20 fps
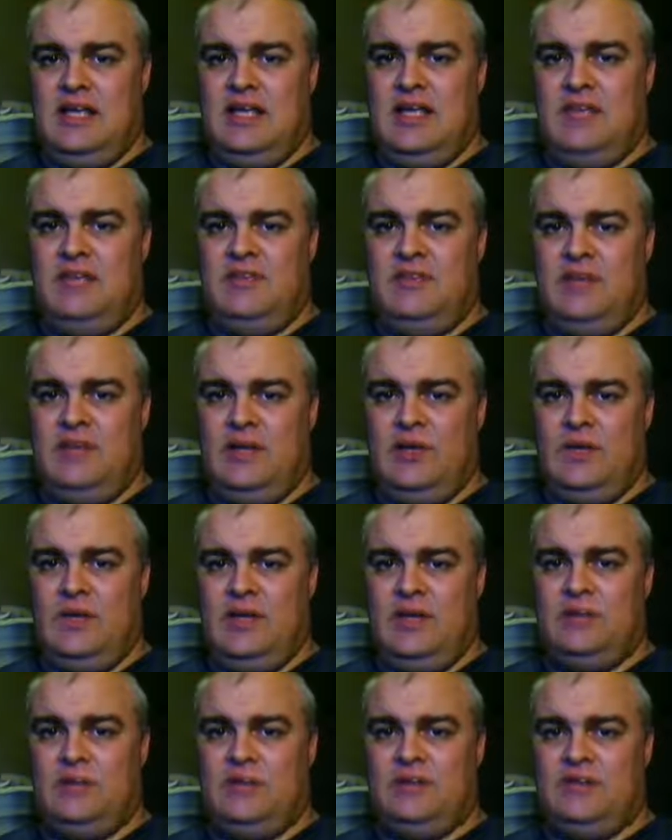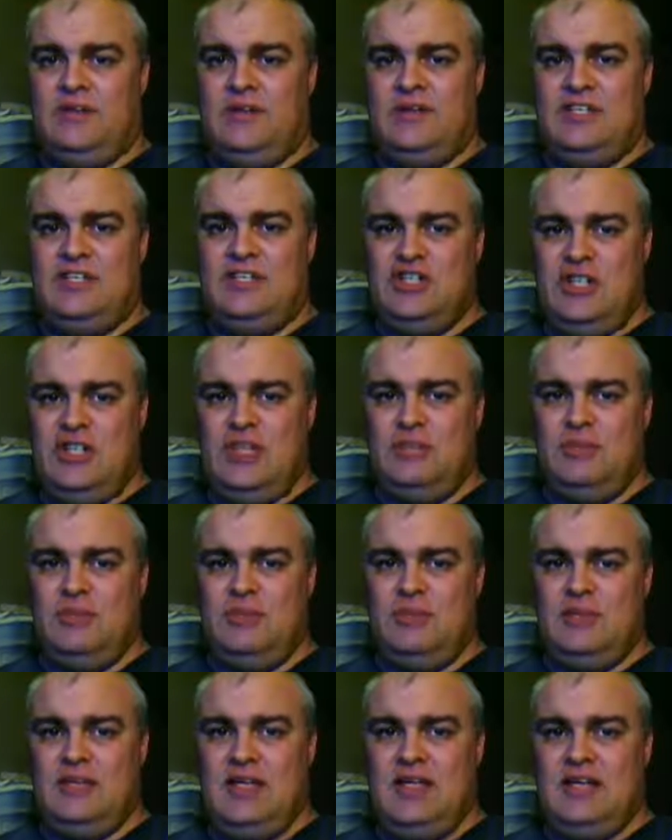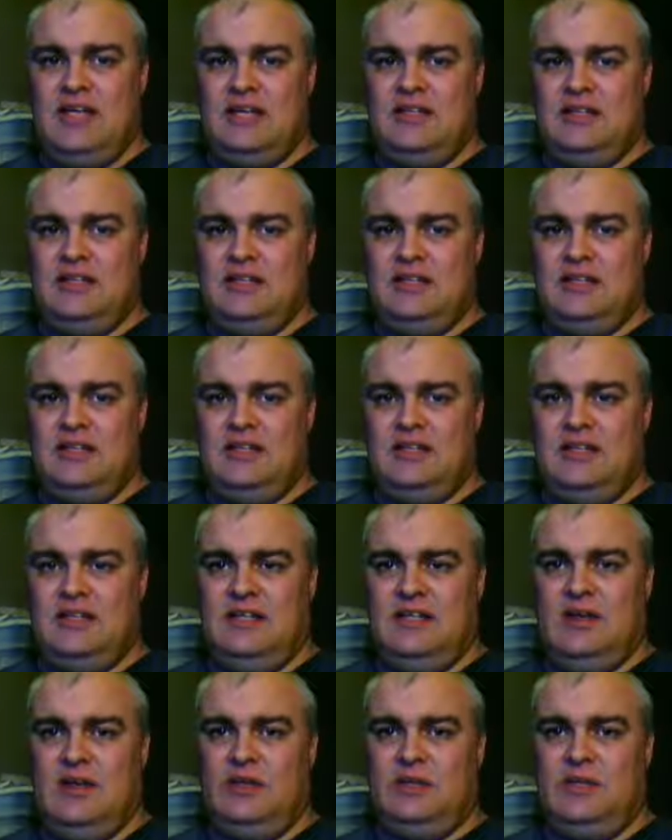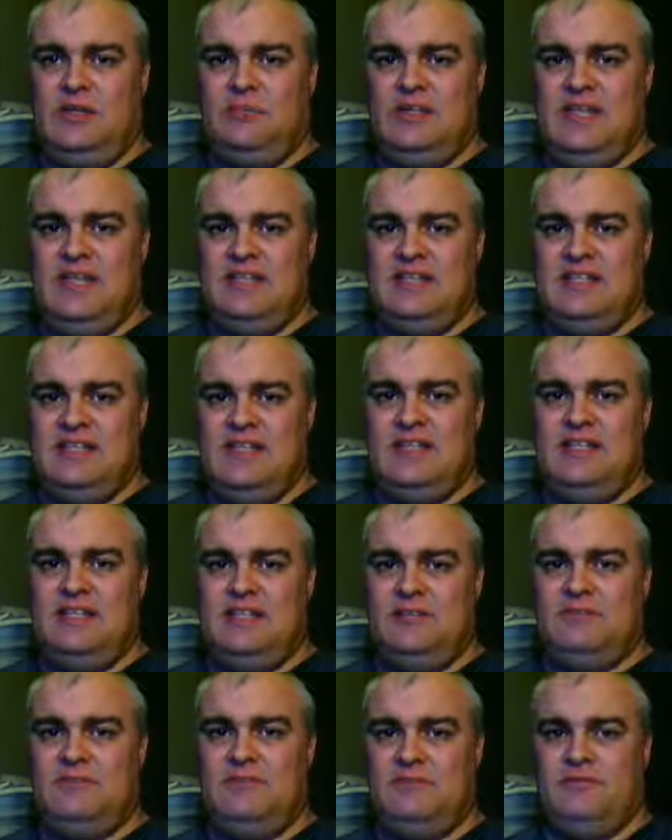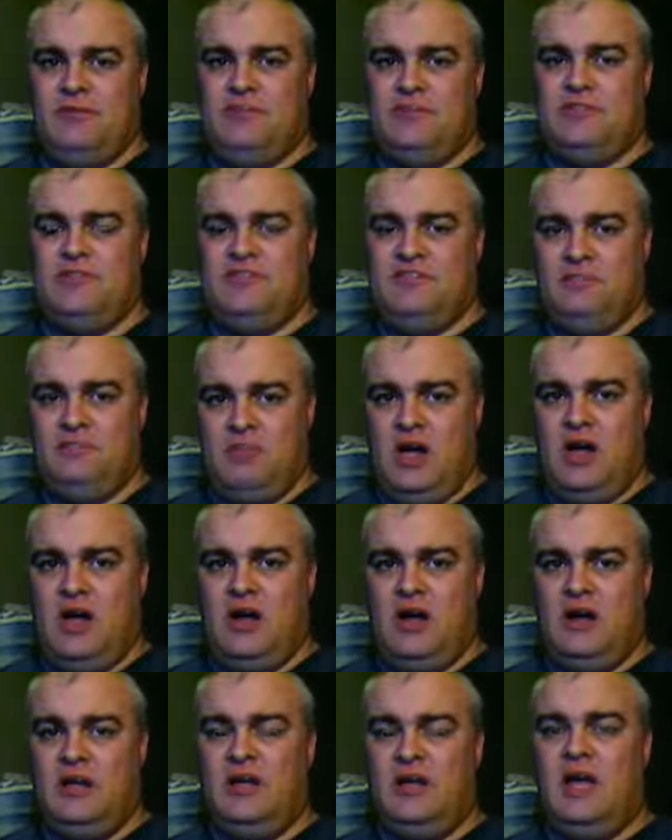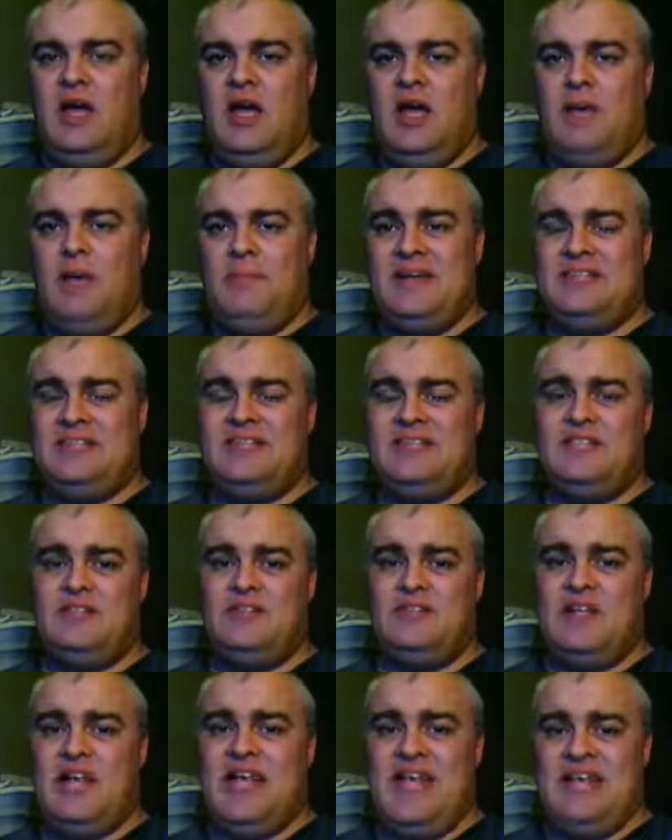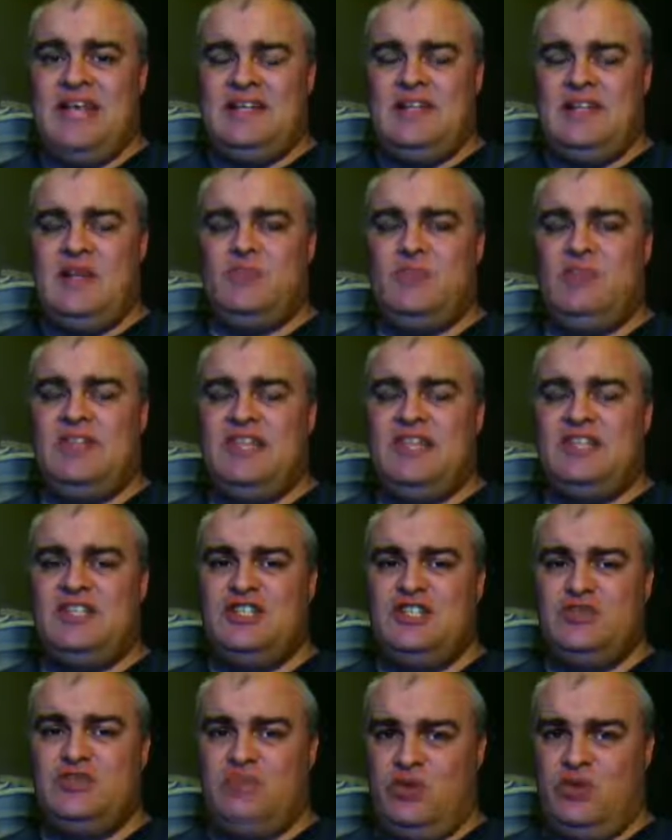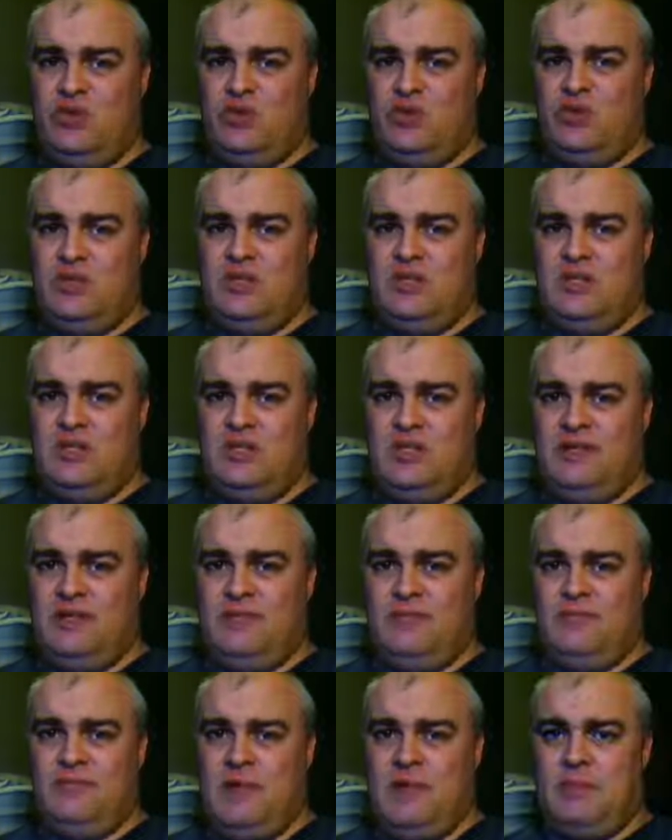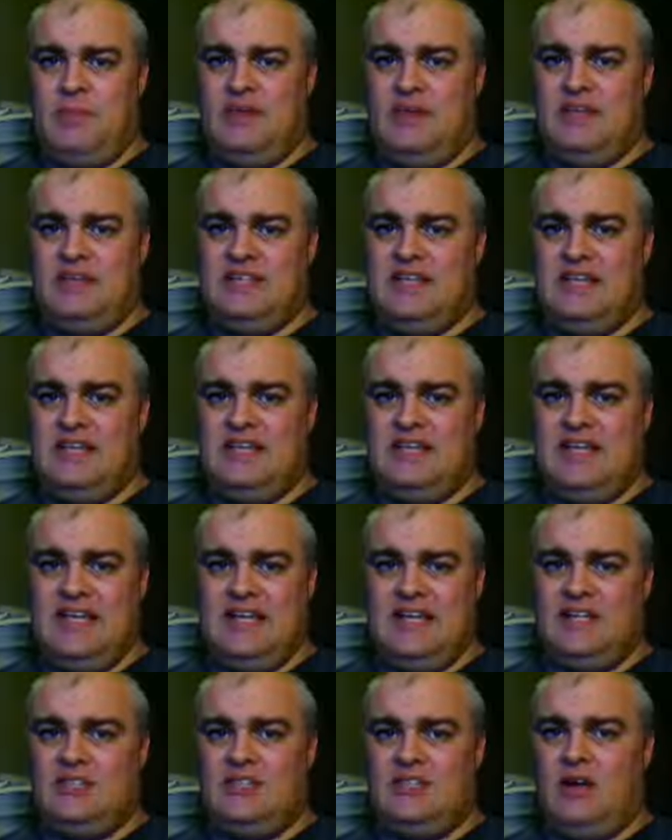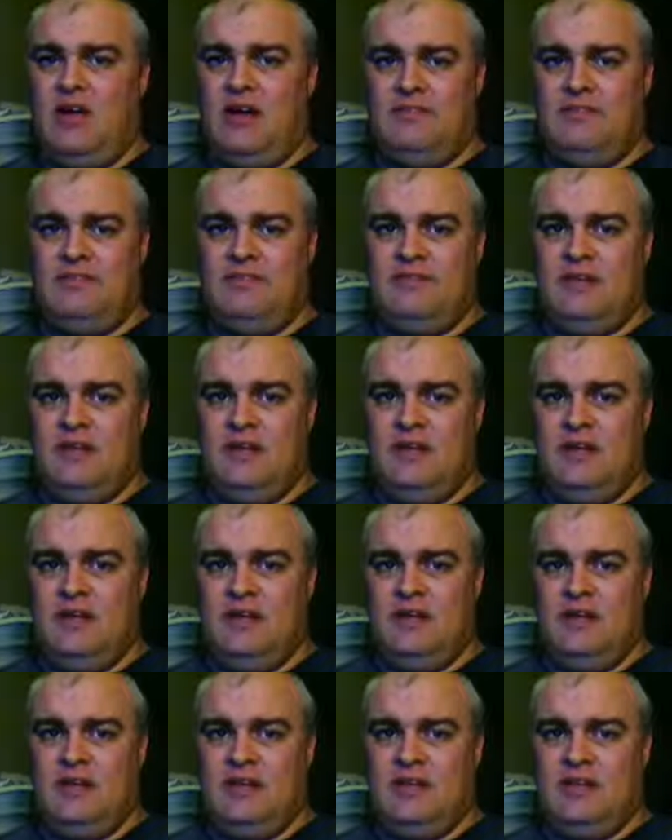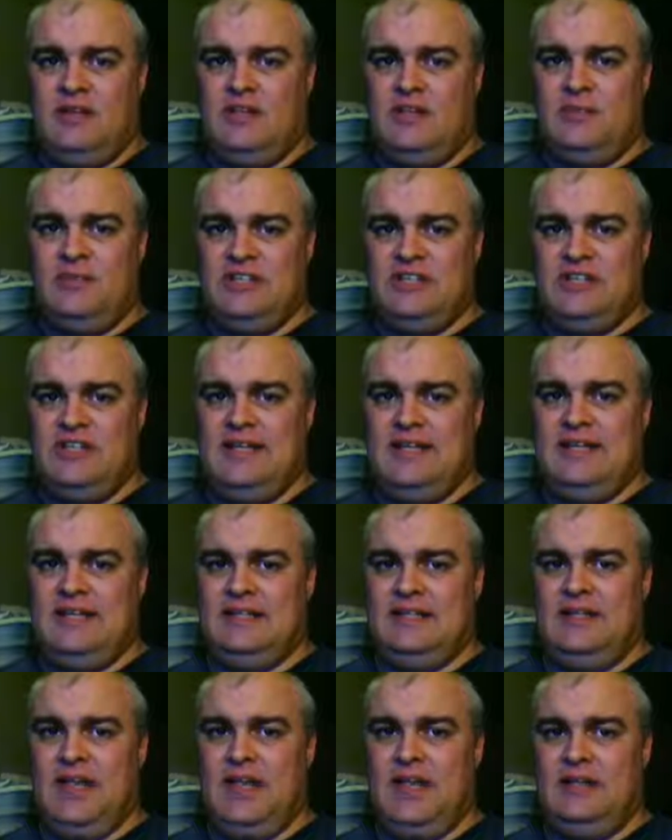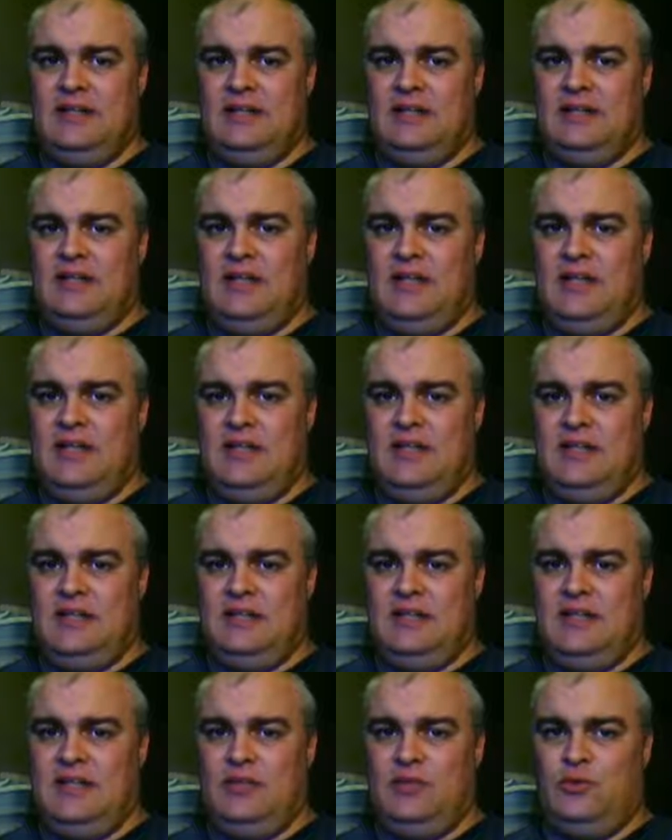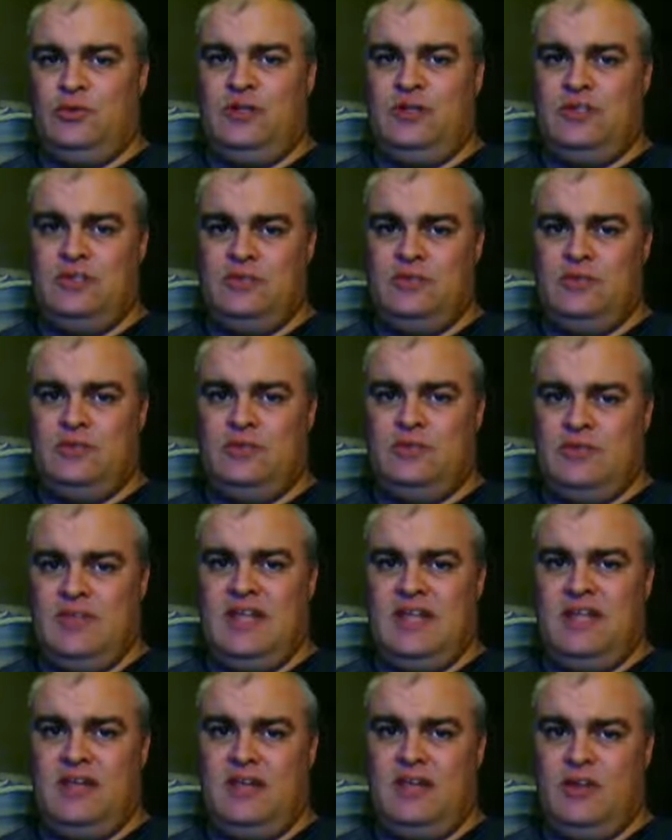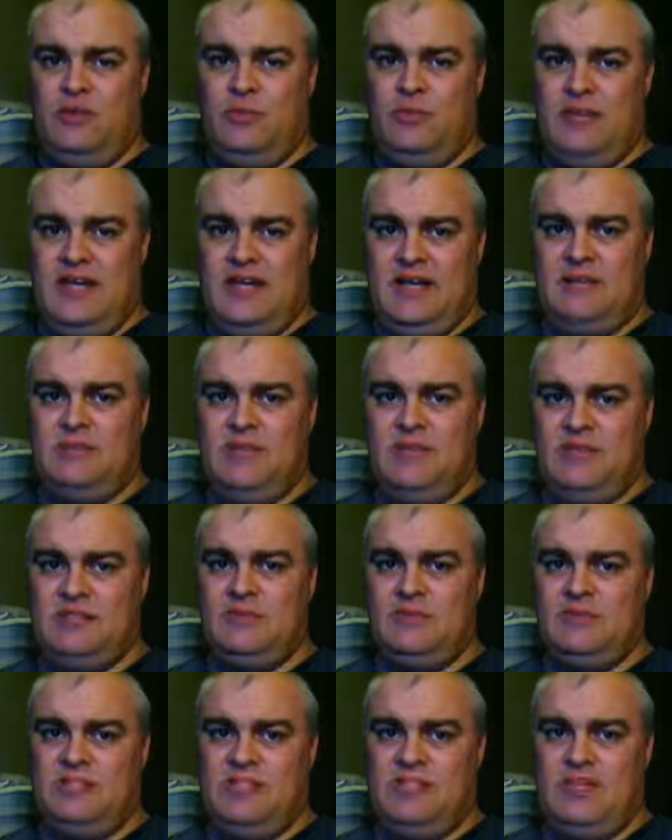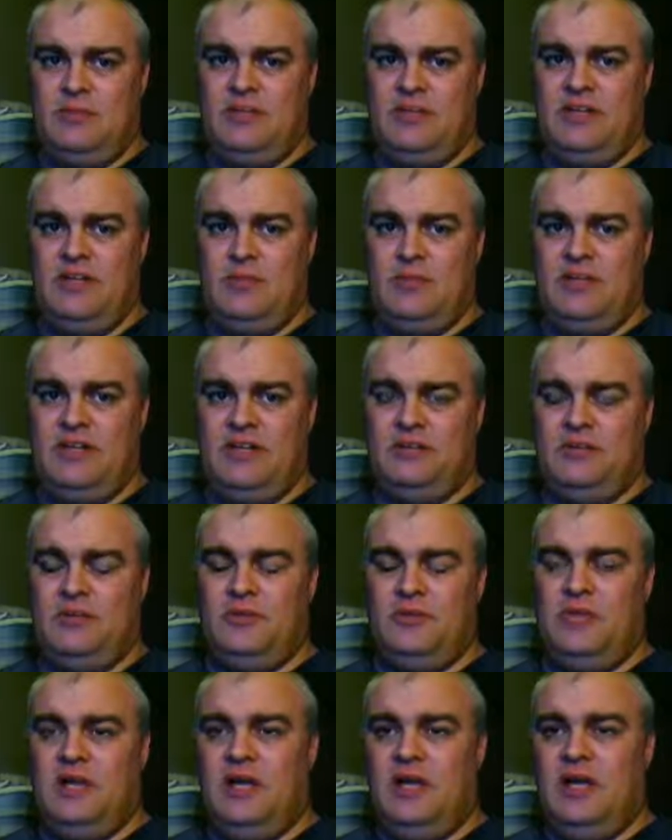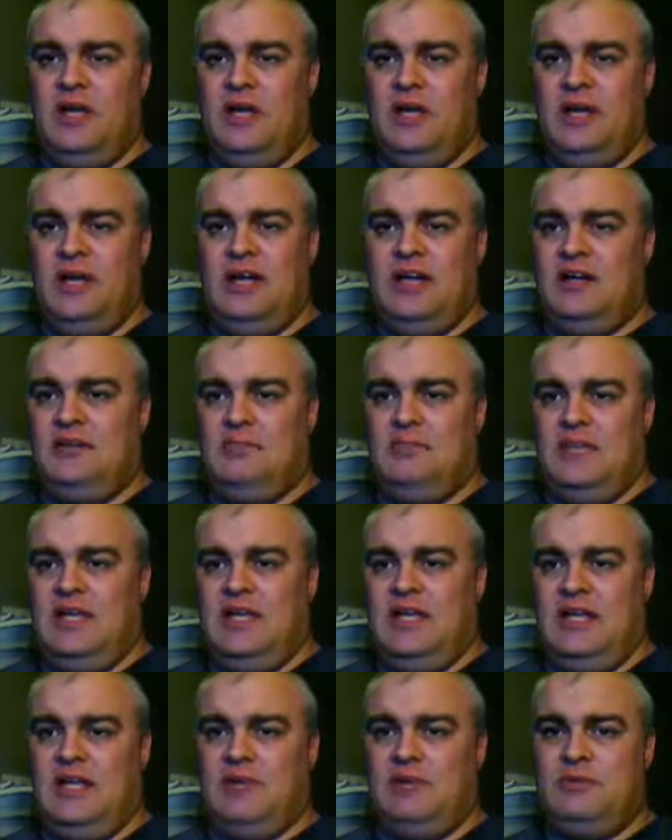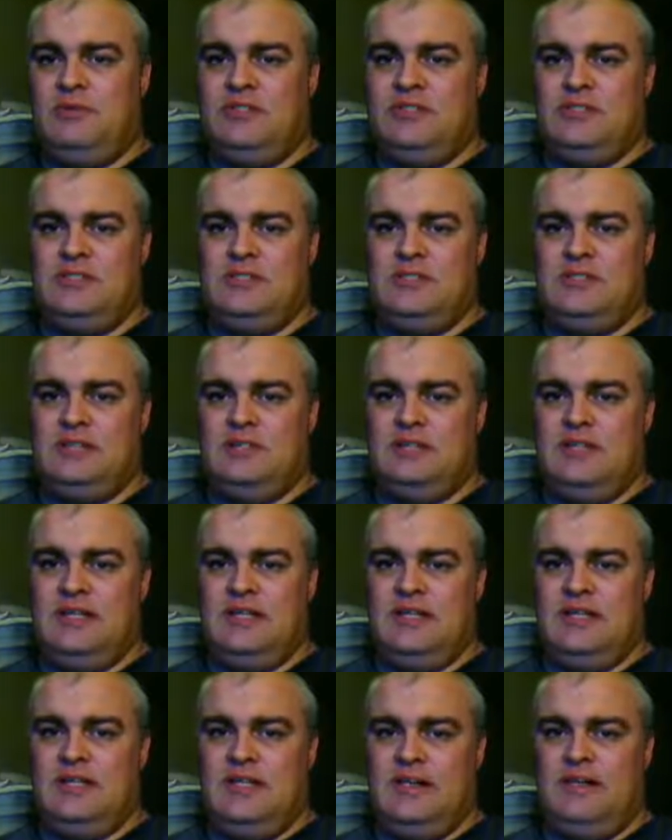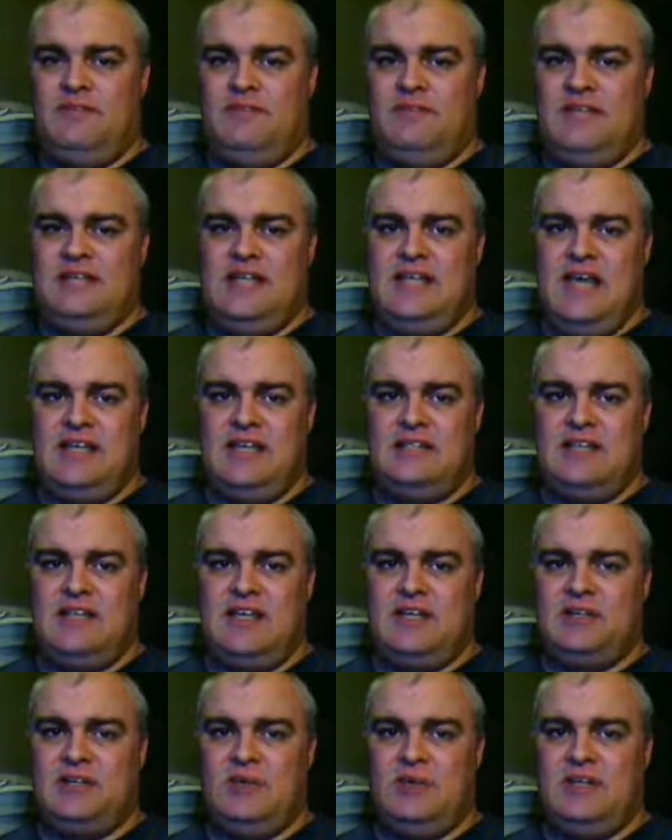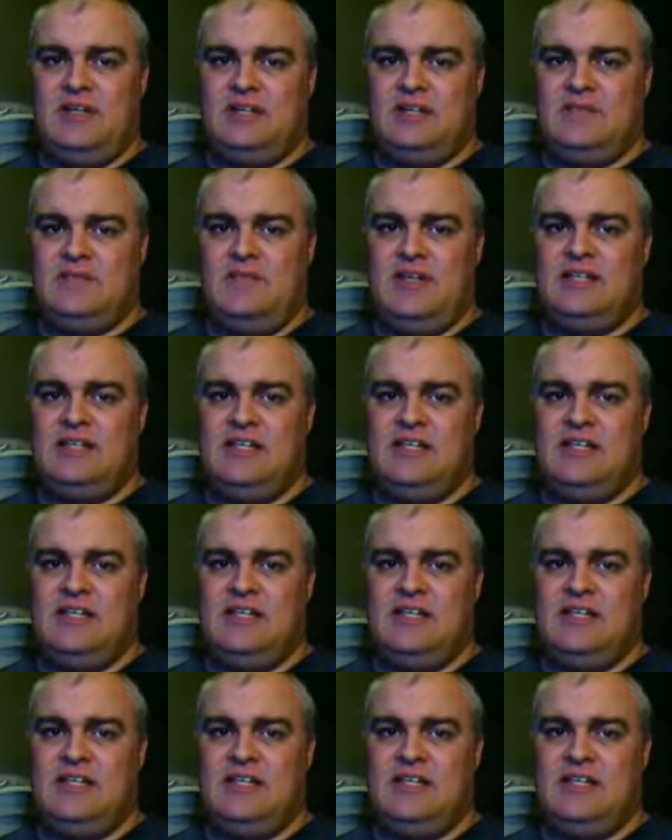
Even though it was very cheap and only played 10 different versions of Pong, my sister and I ate it up with a spoon. My parents had to kick us off the machine at night in order to, so they could go to bed because it was set up in their bedroom. It was just a fantastic experience